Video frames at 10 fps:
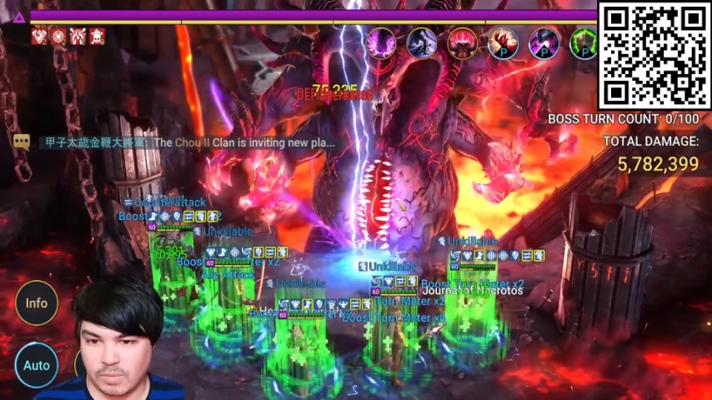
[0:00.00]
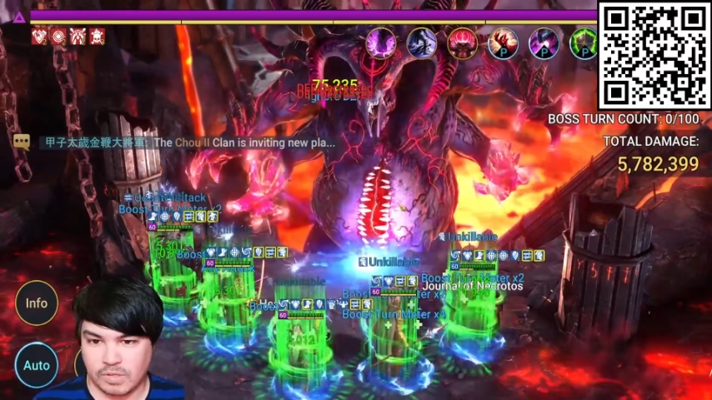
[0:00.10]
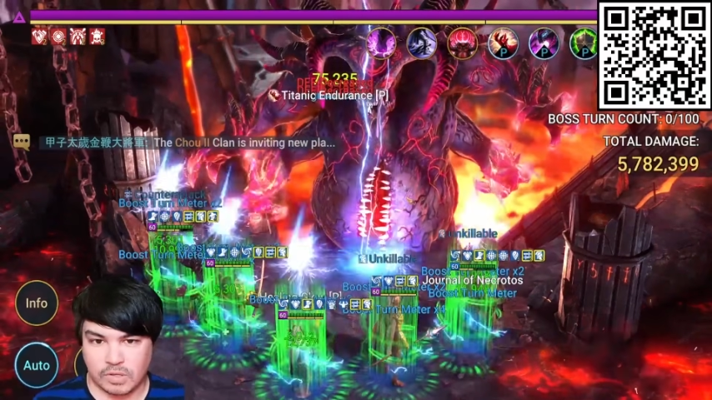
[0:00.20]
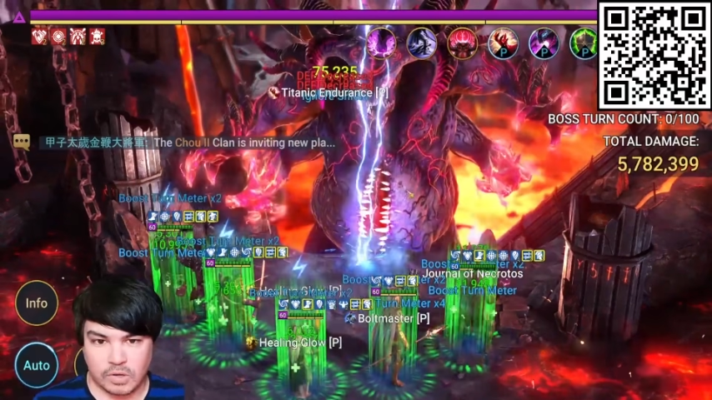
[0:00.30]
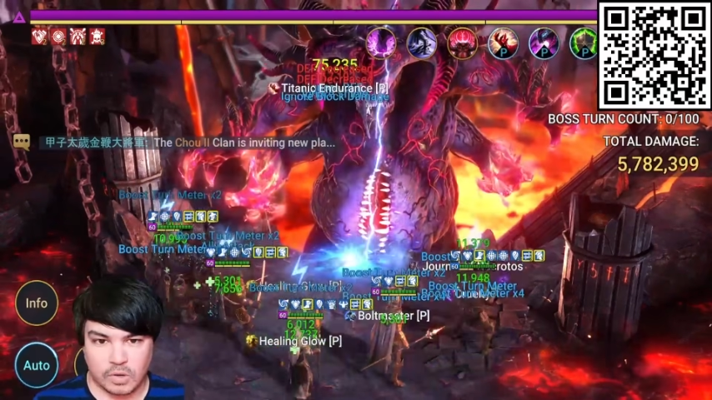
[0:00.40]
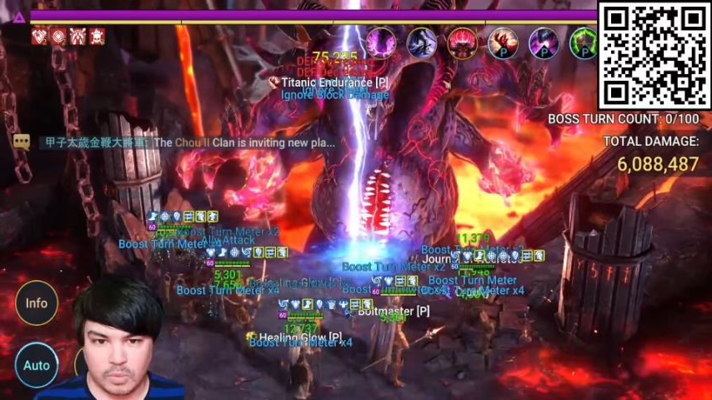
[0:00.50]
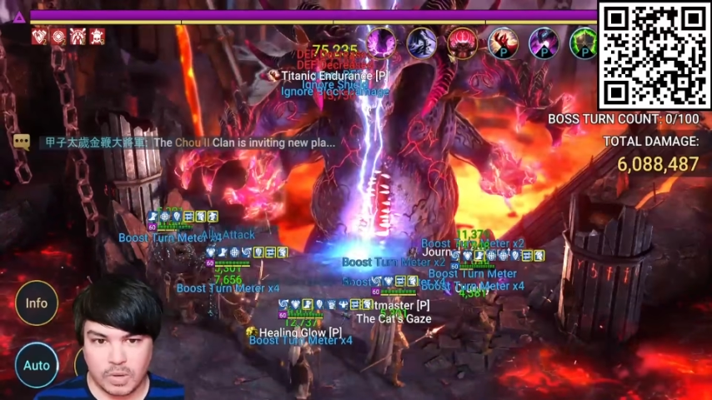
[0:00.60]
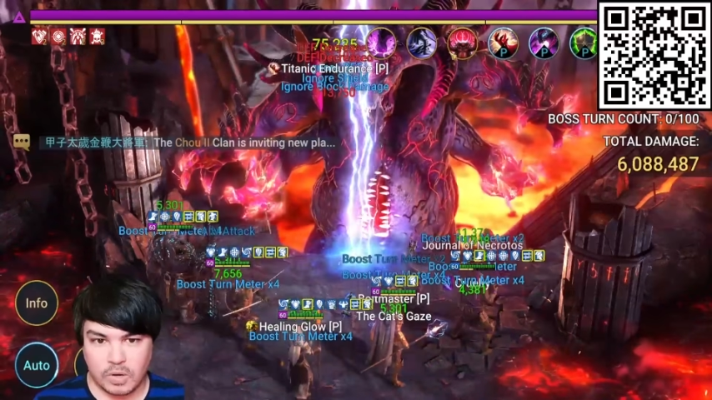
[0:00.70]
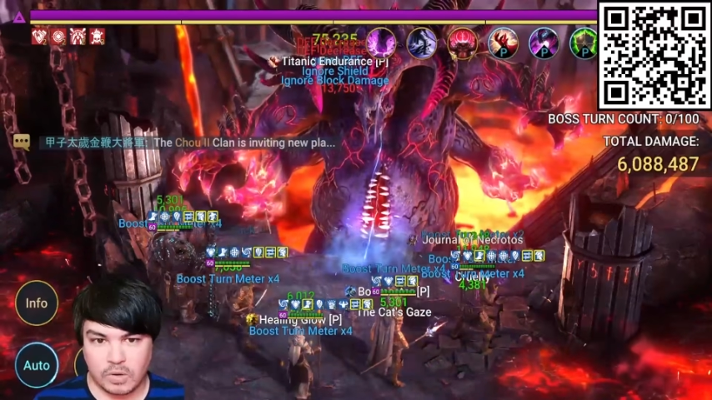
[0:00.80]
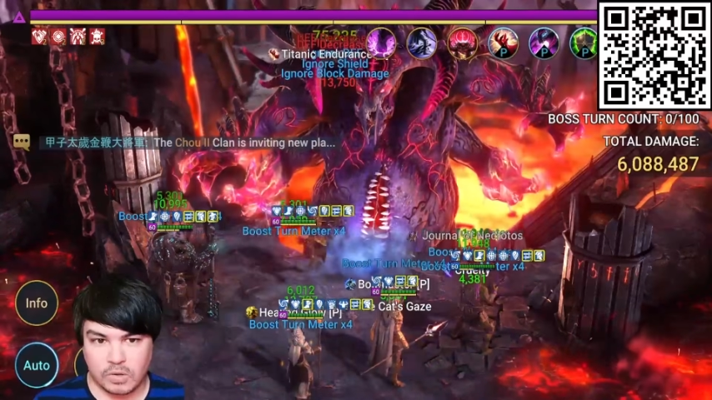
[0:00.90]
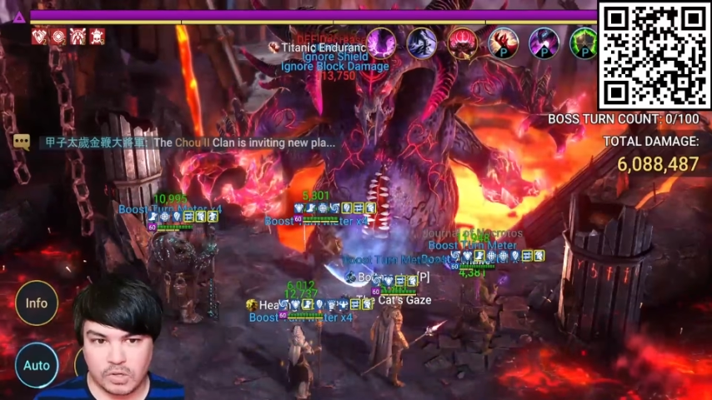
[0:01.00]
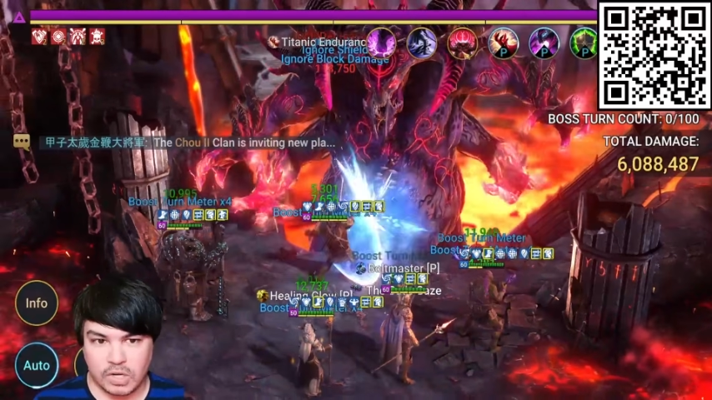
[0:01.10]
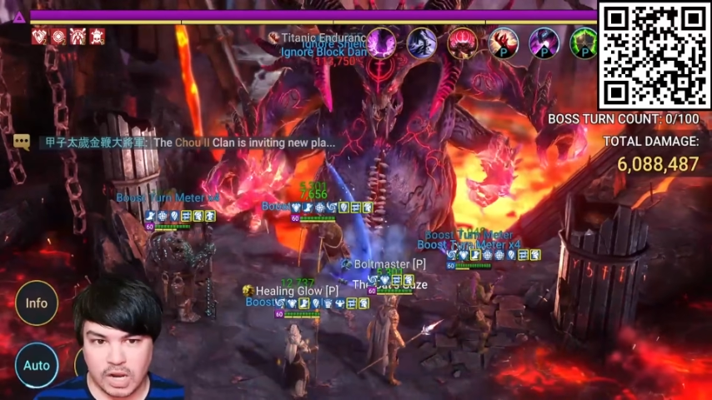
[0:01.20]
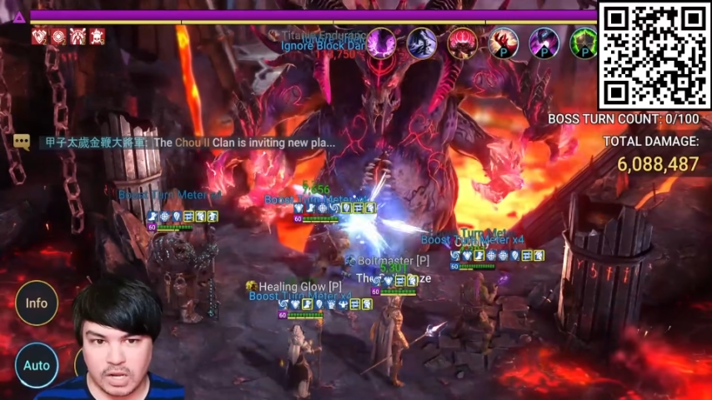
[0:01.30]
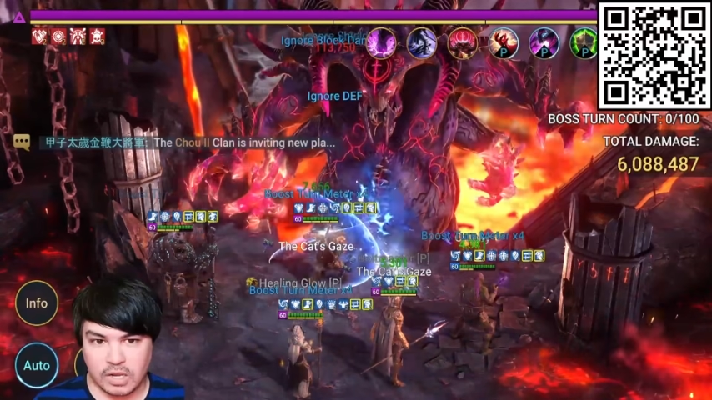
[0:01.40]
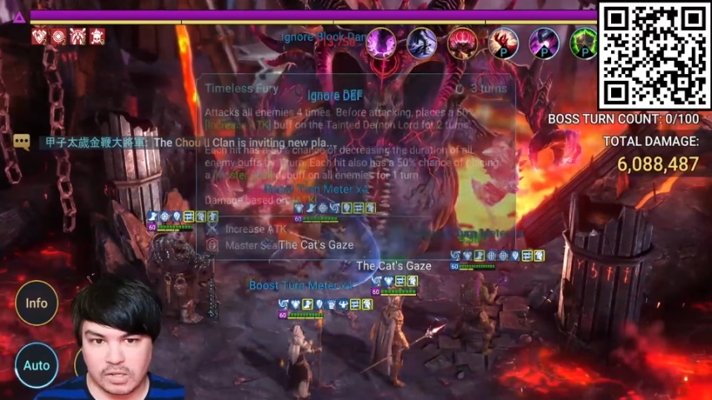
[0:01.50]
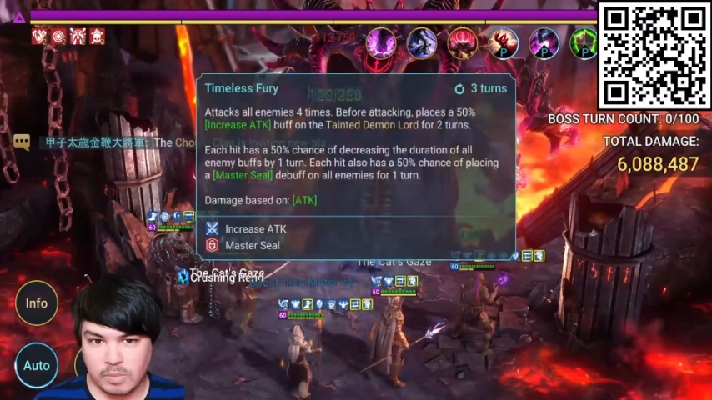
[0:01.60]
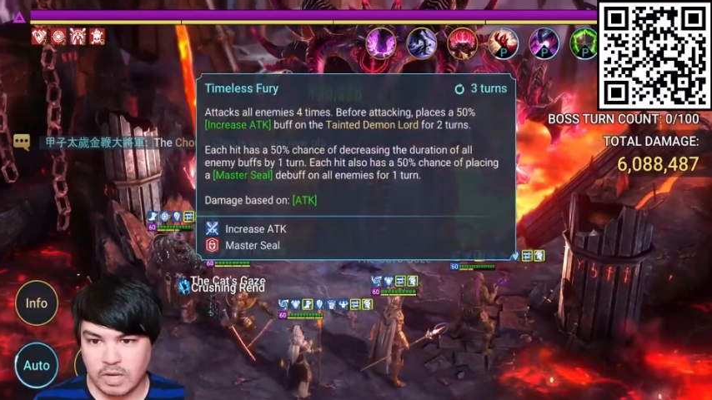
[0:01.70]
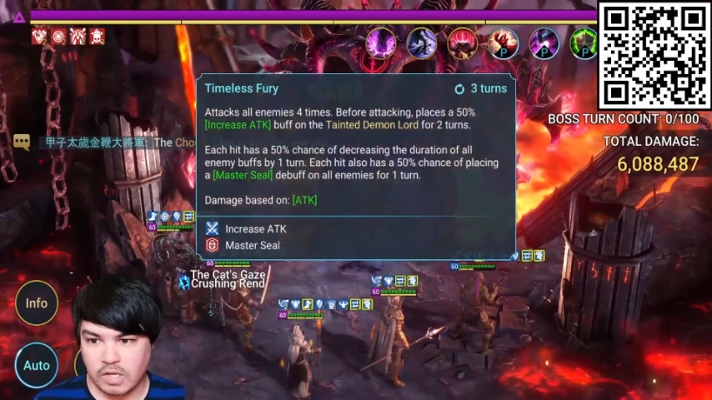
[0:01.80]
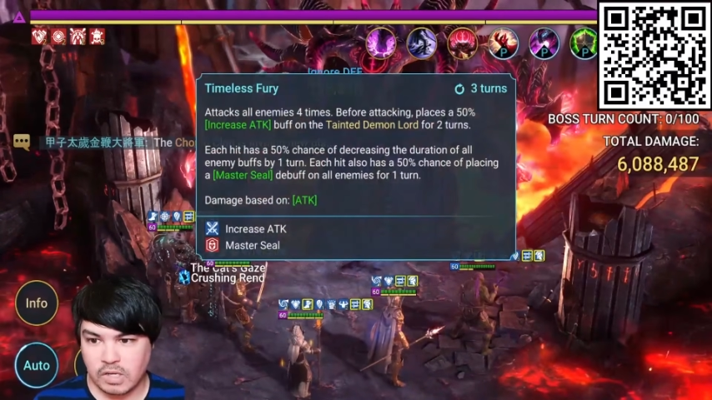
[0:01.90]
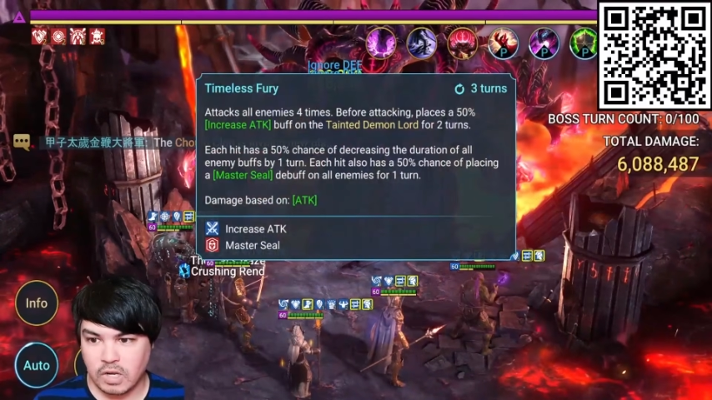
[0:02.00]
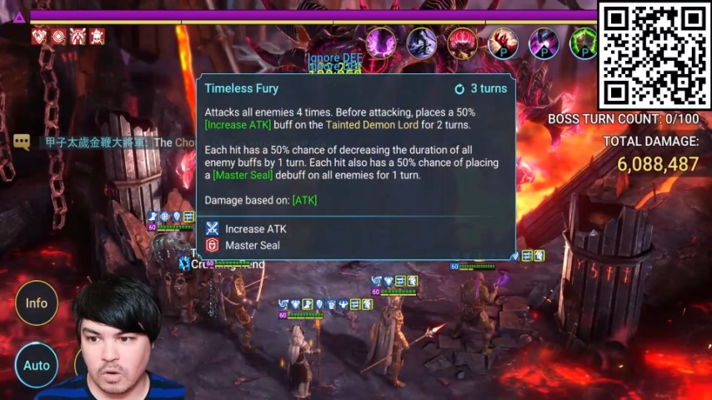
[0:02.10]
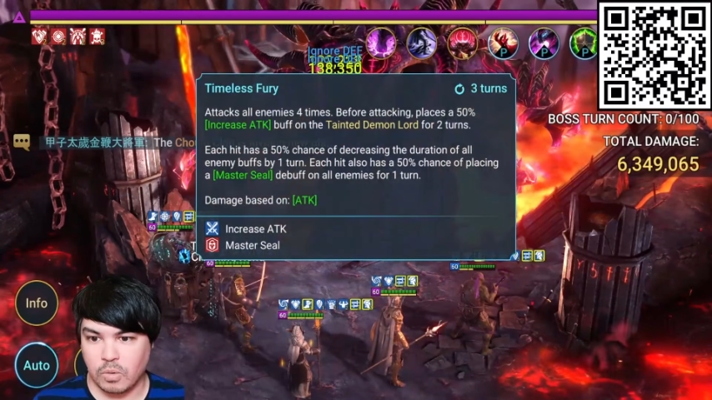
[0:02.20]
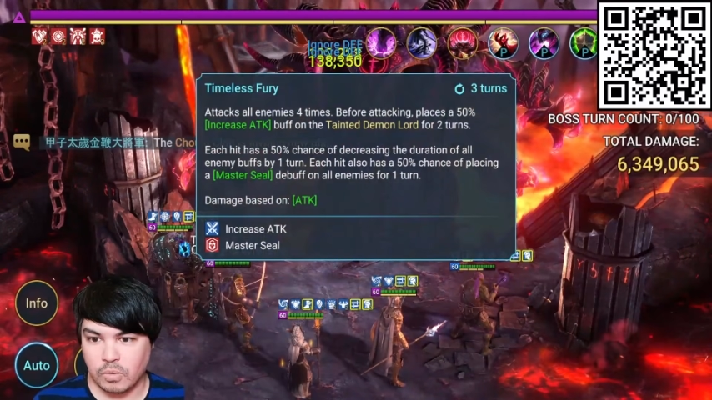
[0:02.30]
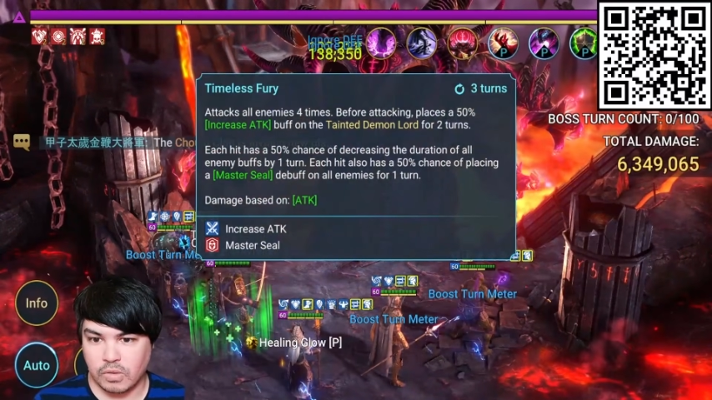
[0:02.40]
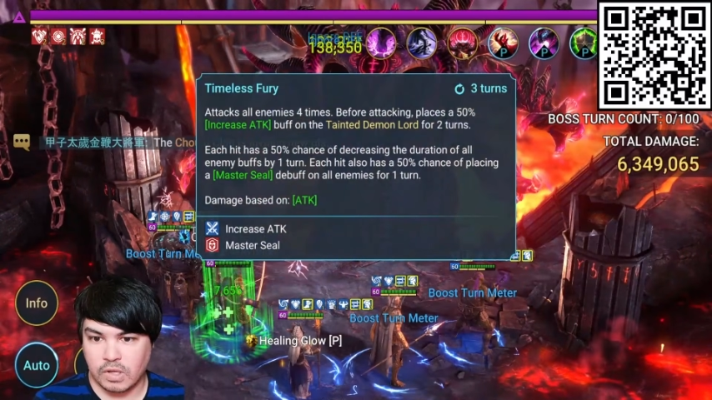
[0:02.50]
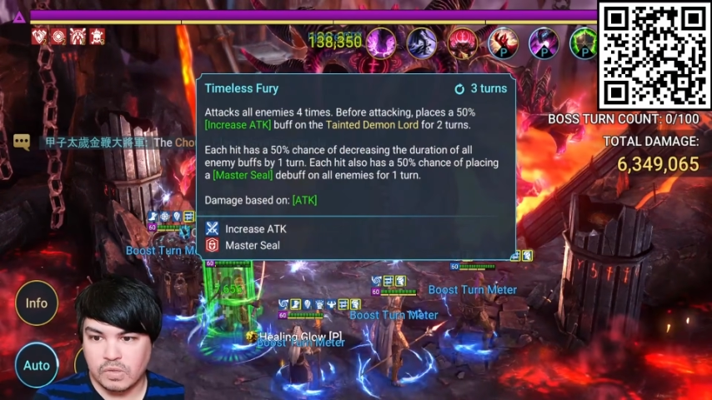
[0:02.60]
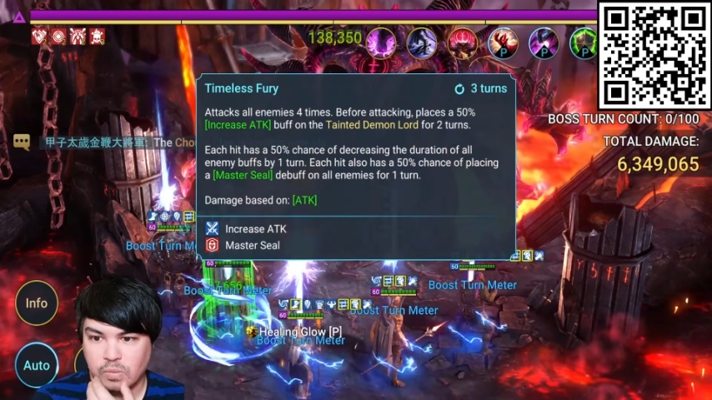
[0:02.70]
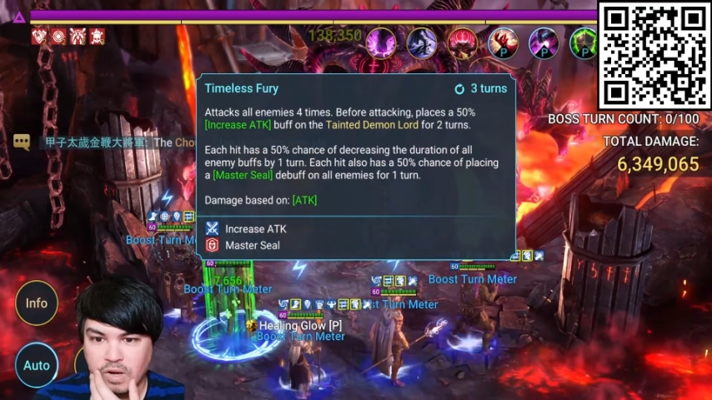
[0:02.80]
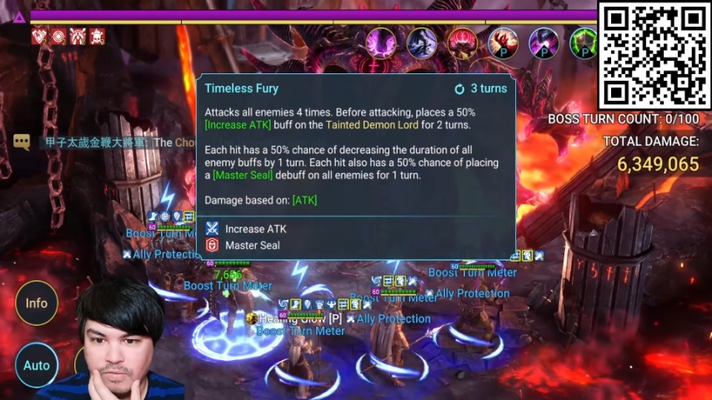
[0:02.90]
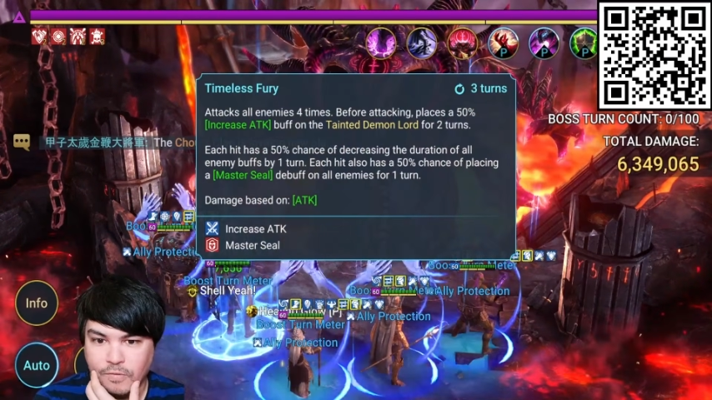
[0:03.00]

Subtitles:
turn meter shenanigans, I mean, he's going to go in with this, right?